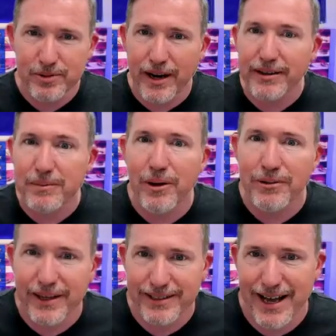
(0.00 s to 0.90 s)
trying to
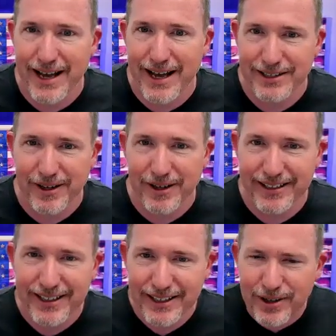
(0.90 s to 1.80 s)
multitask,
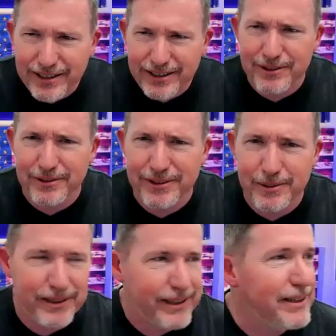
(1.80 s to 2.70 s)
right? Trying to do a little
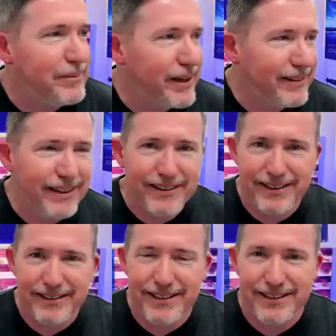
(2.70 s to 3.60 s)
bit of email and
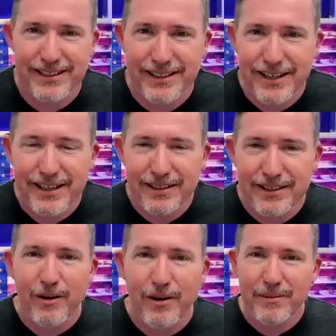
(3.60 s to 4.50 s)
then listening.
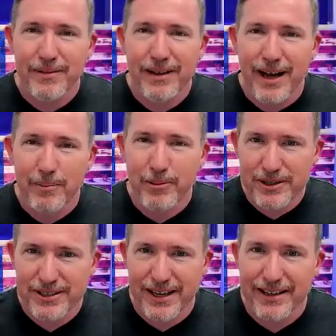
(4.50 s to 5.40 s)
No, I put
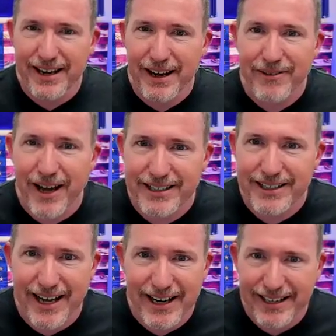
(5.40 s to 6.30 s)
us, and I've got
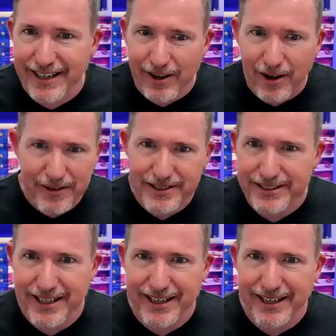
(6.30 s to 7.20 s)
anxiety. I got all these things
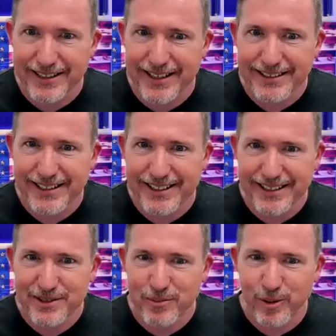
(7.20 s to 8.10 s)
I got to get done
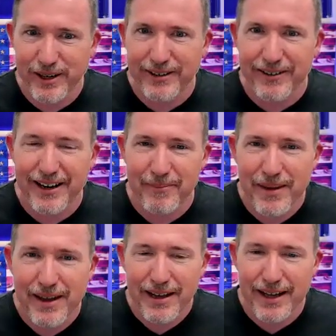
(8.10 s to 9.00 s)
this morning, right?
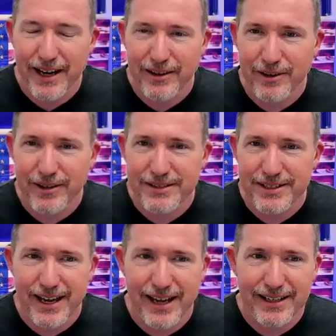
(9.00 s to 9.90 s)
And I could
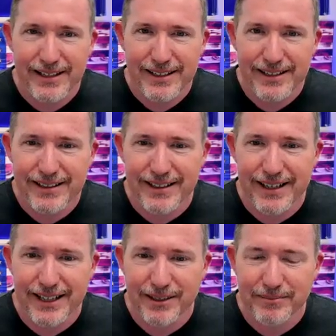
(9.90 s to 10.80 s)
say,
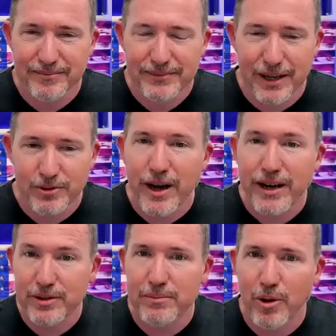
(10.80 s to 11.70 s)
I'll try
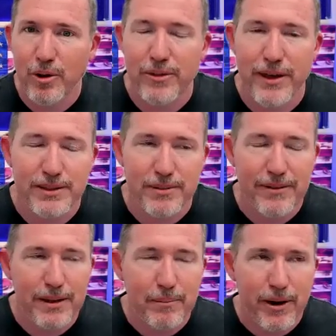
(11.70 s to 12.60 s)
to do both things, but I
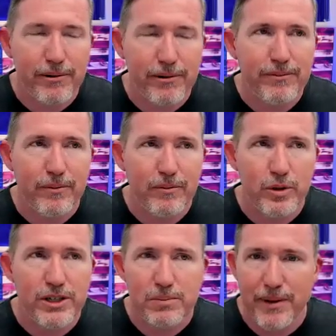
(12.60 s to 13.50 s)
think part of
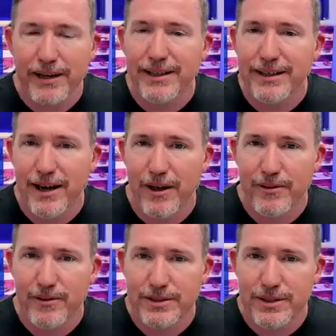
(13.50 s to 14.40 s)
respecting
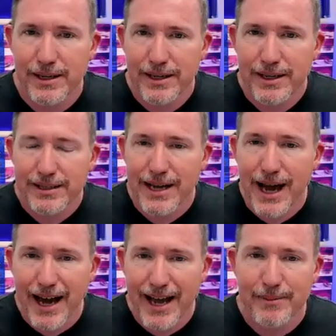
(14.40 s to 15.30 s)
others'
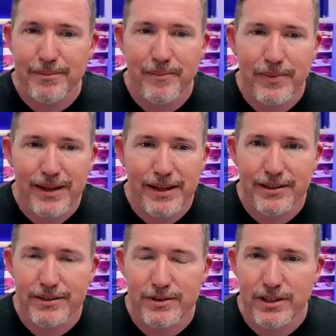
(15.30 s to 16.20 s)
time
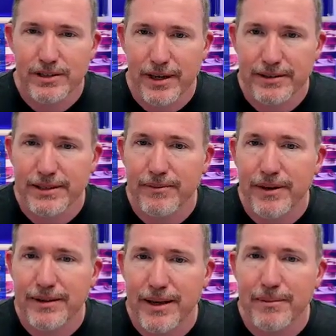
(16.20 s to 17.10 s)
is
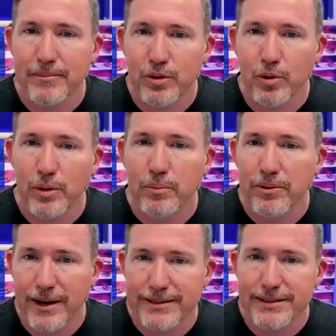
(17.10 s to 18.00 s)
giving them your
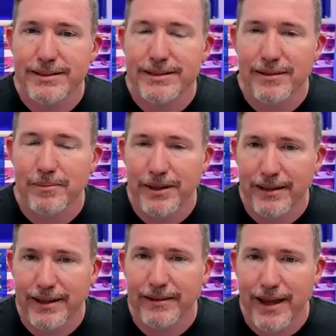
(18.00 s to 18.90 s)
presence and
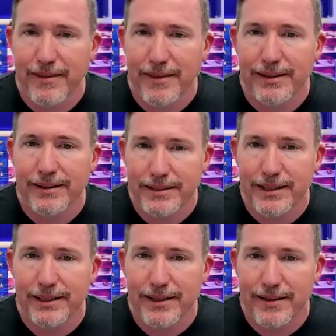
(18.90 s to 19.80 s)
then
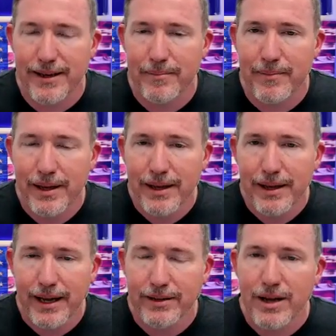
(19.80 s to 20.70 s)
listening to them
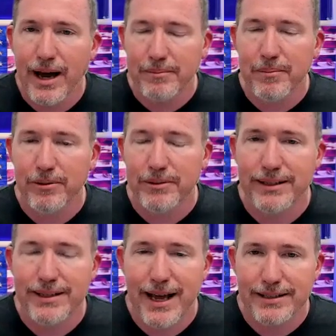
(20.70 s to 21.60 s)
and not
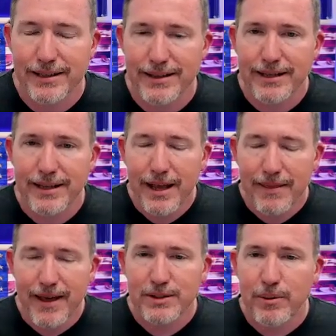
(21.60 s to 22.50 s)
multitasking.
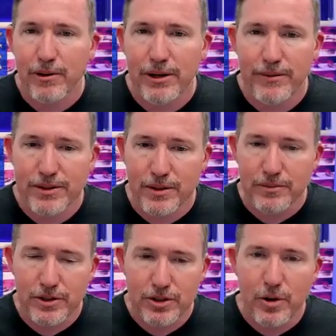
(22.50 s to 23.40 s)
That's part of it. So
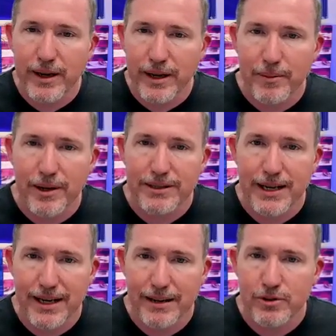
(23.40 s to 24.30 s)
showing up on
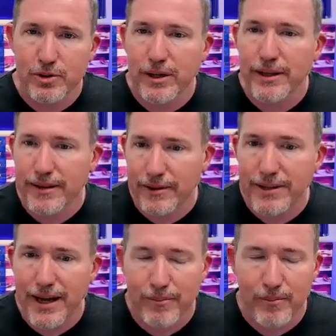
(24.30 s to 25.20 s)
time, treating their
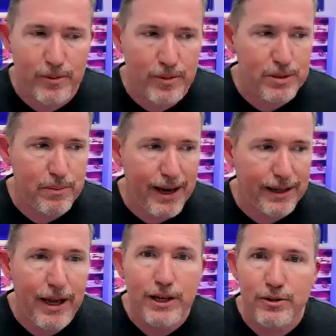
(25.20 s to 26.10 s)
time with
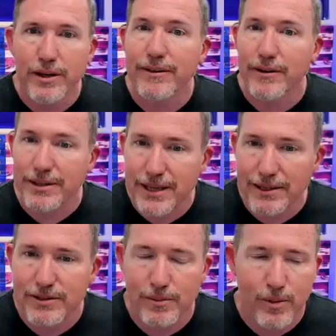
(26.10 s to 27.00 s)
respect, treating their
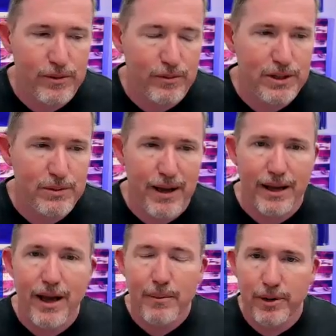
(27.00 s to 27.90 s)
attention with
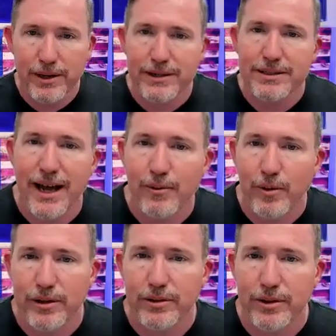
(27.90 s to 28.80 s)
respect, putting aside
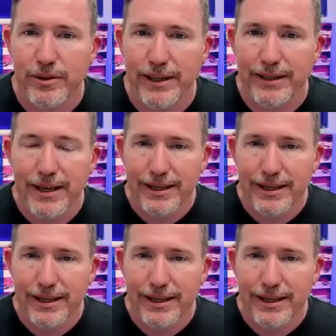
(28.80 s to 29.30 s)
what you're doing,